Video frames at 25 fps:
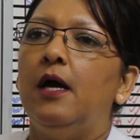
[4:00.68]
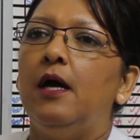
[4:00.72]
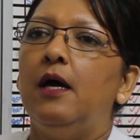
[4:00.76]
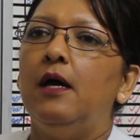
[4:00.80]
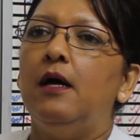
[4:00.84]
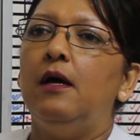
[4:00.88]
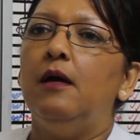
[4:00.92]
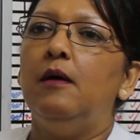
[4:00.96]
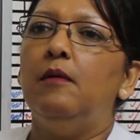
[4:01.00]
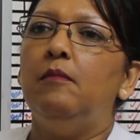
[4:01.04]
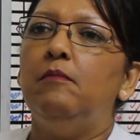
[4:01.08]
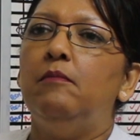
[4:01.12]

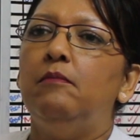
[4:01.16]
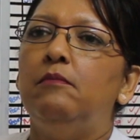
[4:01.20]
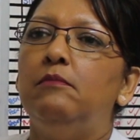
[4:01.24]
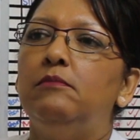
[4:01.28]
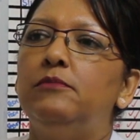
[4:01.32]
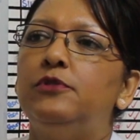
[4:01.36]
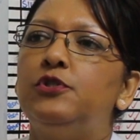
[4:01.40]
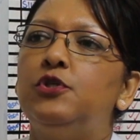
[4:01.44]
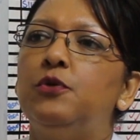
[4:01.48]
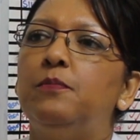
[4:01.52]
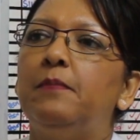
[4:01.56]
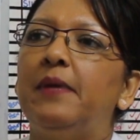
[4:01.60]

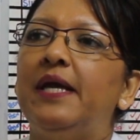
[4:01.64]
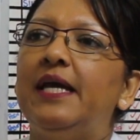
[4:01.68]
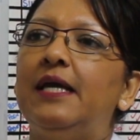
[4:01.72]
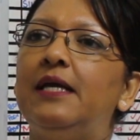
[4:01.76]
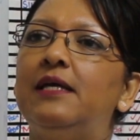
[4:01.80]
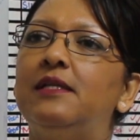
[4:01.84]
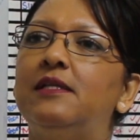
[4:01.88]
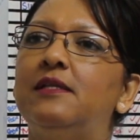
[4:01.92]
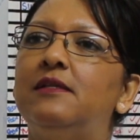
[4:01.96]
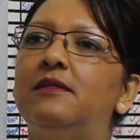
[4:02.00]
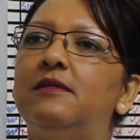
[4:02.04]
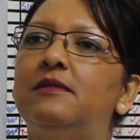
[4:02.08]
to
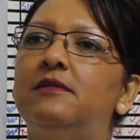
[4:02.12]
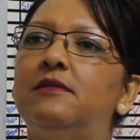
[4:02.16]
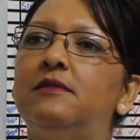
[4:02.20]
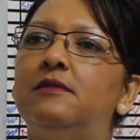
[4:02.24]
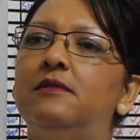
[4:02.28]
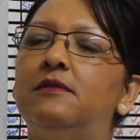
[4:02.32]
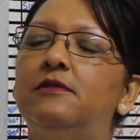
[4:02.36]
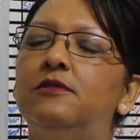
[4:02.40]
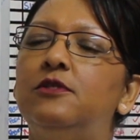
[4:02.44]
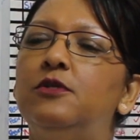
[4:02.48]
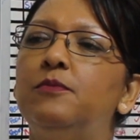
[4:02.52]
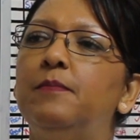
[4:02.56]

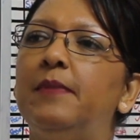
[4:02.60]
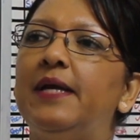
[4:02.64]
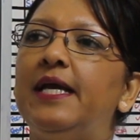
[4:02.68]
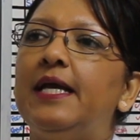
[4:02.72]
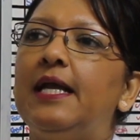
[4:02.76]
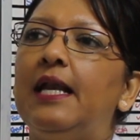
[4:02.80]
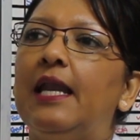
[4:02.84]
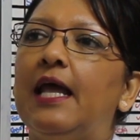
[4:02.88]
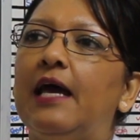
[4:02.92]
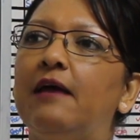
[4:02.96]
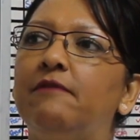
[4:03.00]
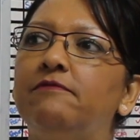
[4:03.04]

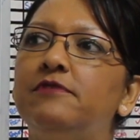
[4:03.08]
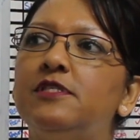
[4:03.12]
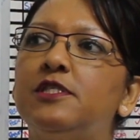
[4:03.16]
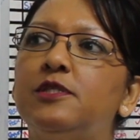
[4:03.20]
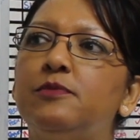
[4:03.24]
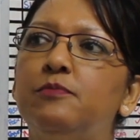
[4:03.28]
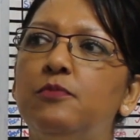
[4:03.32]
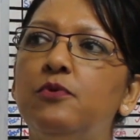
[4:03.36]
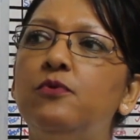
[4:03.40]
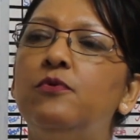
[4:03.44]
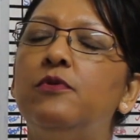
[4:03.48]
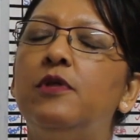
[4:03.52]
make life
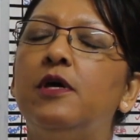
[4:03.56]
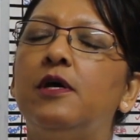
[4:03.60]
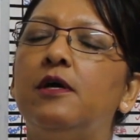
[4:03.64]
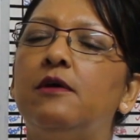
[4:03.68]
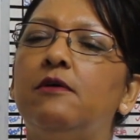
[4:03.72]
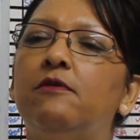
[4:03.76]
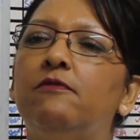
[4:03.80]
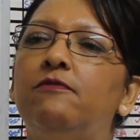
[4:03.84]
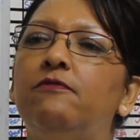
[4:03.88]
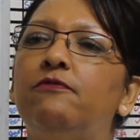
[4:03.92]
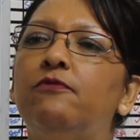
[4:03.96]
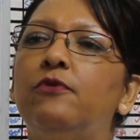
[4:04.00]

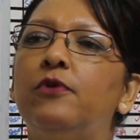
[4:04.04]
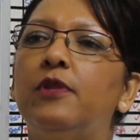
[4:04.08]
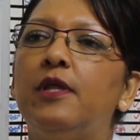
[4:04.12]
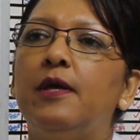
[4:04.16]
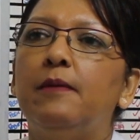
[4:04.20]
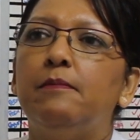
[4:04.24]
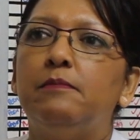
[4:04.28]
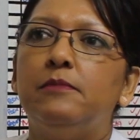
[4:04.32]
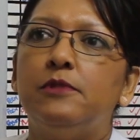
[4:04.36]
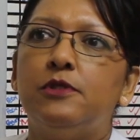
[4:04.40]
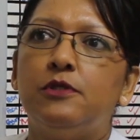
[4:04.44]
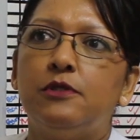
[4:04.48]
smoother for
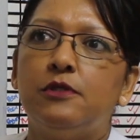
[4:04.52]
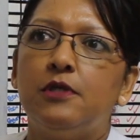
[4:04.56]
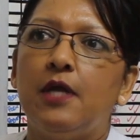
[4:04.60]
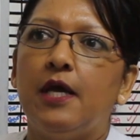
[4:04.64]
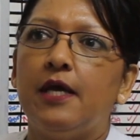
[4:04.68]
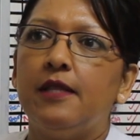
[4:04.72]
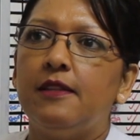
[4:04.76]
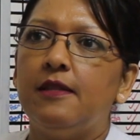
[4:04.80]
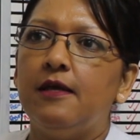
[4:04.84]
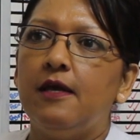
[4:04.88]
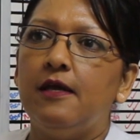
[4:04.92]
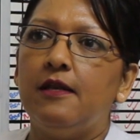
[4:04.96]
them
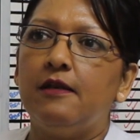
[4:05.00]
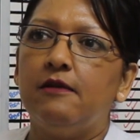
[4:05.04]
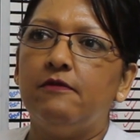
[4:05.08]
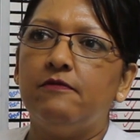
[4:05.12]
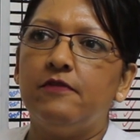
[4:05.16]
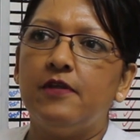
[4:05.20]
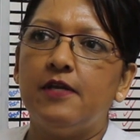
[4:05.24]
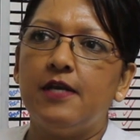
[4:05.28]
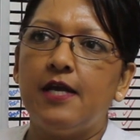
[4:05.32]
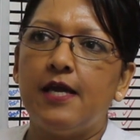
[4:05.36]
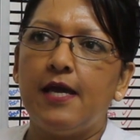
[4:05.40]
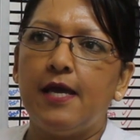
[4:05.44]
at the end
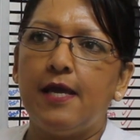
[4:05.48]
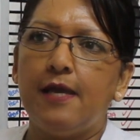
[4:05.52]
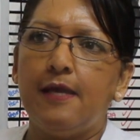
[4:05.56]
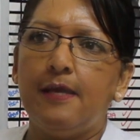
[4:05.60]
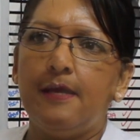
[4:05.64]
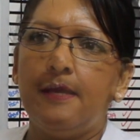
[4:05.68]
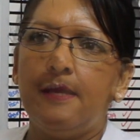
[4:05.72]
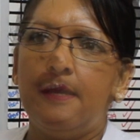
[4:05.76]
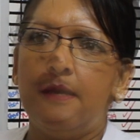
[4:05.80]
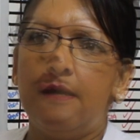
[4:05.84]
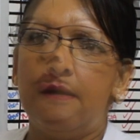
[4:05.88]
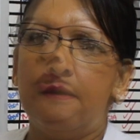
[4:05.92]
of the
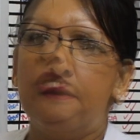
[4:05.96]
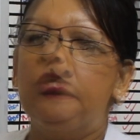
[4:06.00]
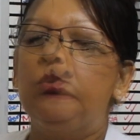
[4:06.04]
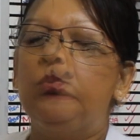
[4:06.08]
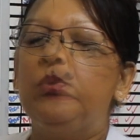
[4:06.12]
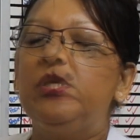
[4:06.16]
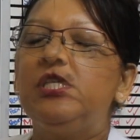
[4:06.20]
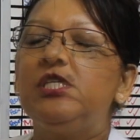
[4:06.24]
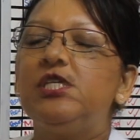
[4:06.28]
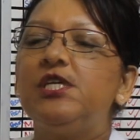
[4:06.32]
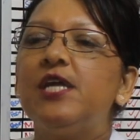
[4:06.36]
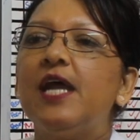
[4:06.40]
day. Yeah.
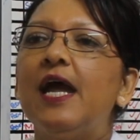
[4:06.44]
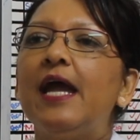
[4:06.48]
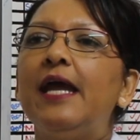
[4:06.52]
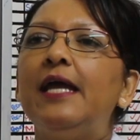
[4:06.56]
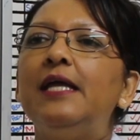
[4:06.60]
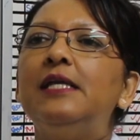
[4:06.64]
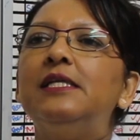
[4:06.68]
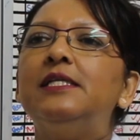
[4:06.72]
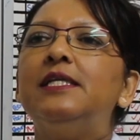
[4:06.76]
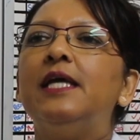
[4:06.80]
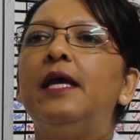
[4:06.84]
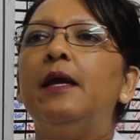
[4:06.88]
We try
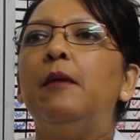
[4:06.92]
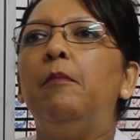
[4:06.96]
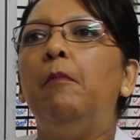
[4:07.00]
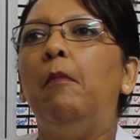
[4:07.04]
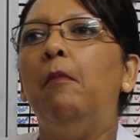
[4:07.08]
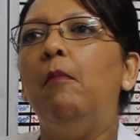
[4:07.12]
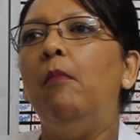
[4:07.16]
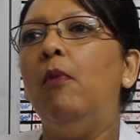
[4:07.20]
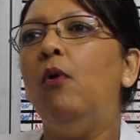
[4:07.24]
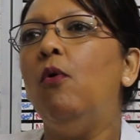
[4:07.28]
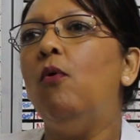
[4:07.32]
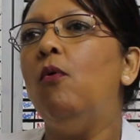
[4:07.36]
and take
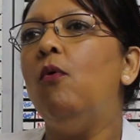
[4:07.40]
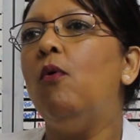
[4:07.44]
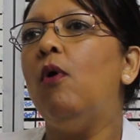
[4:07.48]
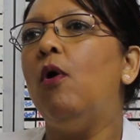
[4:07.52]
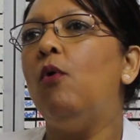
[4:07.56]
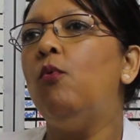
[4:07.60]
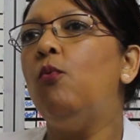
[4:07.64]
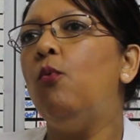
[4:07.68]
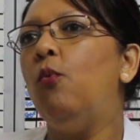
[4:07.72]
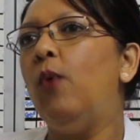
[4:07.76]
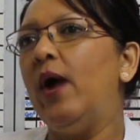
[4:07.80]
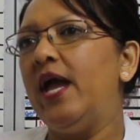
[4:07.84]
more
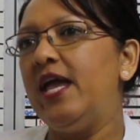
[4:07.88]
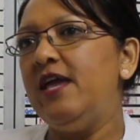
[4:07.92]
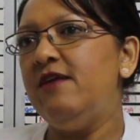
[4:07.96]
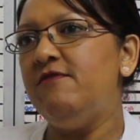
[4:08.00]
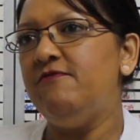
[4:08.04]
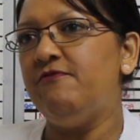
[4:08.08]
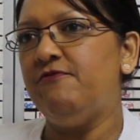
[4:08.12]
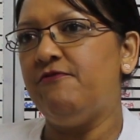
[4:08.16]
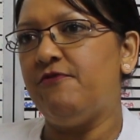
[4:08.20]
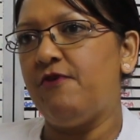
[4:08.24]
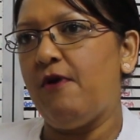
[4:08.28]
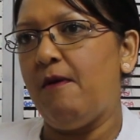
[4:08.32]
away
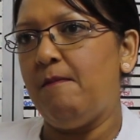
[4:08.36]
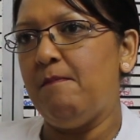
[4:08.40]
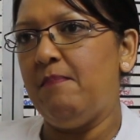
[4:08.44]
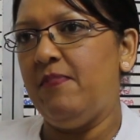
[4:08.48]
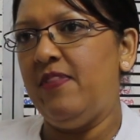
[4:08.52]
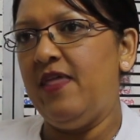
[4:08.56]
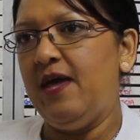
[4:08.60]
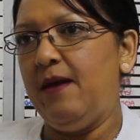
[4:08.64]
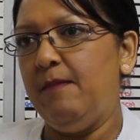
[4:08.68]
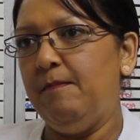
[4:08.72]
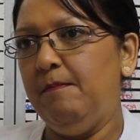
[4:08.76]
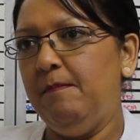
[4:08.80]

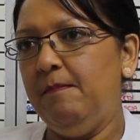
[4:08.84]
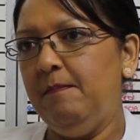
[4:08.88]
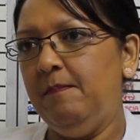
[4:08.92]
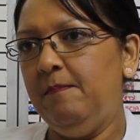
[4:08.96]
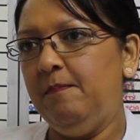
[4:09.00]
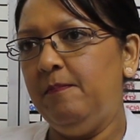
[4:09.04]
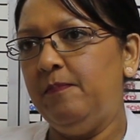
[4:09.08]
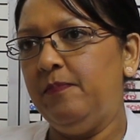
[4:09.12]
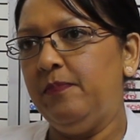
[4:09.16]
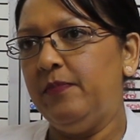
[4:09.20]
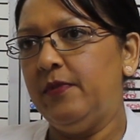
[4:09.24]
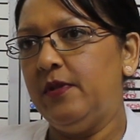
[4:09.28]
from
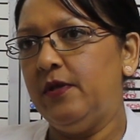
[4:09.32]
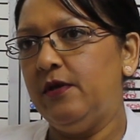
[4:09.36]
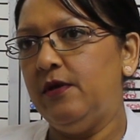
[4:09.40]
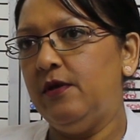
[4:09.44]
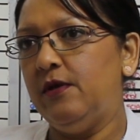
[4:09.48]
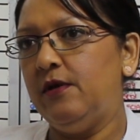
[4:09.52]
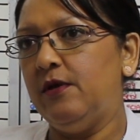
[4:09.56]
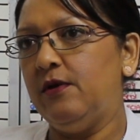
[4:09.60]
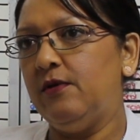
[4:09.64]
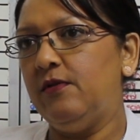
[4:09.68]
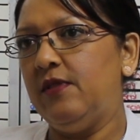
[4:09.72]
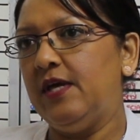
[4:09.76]
them,
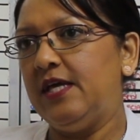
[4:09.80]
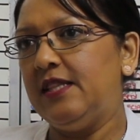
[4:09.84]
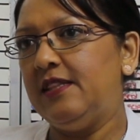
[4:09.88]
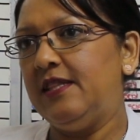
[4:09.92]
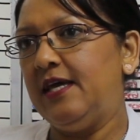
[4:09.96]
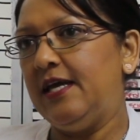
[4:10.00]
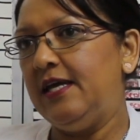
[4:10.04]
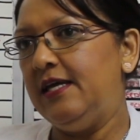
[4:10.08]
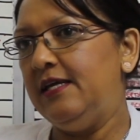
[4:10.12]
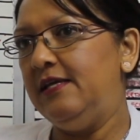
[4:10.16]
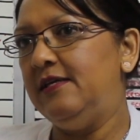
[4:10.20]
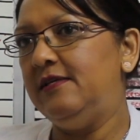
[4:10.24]
you know, that
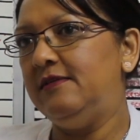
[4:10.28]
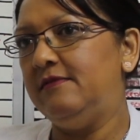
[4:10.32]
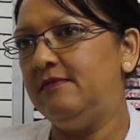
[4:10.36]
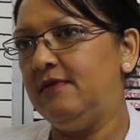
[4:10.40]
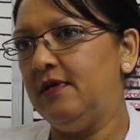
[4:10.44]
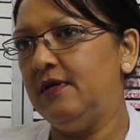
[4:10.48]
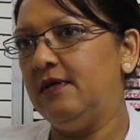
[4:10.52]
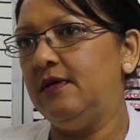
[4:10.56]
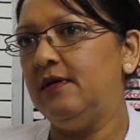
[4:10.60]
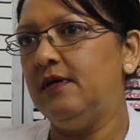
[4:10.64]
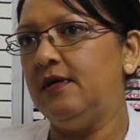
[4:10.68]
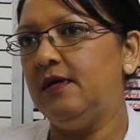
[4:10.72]

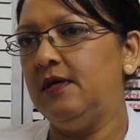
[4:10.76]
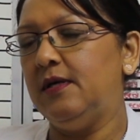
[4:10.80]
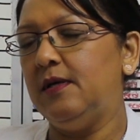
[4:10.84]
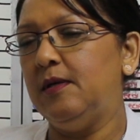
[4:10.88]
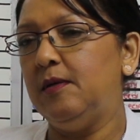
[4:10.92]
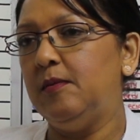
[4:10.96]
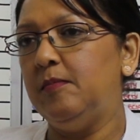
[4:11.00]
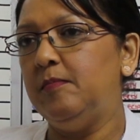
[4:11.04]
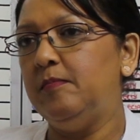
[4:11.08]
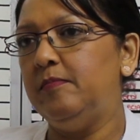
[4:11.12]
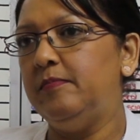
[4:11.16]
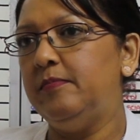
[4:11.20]

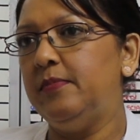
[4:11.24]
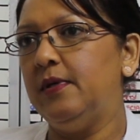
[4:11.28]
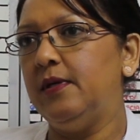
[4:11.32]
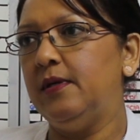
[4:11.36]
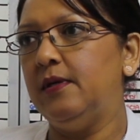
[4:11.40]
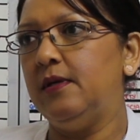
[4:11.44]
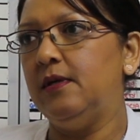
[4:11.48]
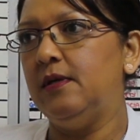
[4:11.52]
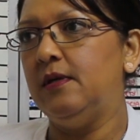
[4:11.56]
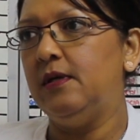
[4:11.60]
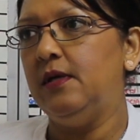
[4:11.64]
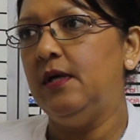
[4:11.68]

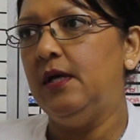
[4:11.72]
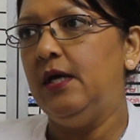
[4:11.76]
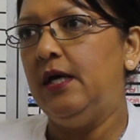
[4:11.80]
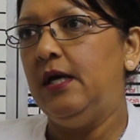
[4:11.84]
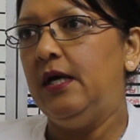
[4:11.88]
they